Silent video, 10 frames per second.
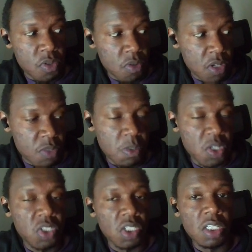or a
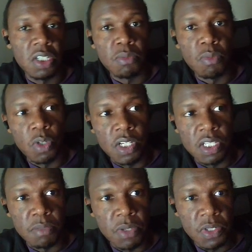spatially enabled
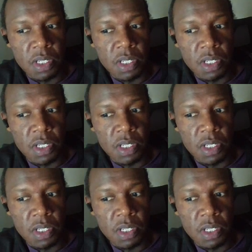database,